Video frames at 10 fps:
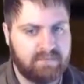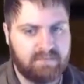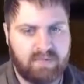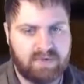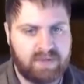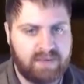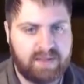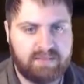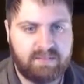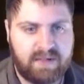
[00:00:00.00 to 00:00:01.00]
What's our
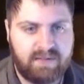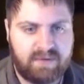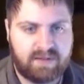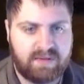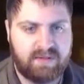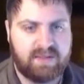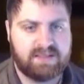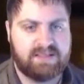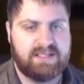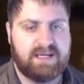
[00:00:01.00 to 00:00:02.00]
rare? If your C'Thun has at
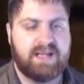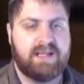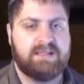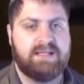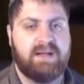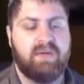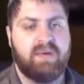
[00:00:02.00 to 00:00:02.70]
least 10 attack, gain 10 armor.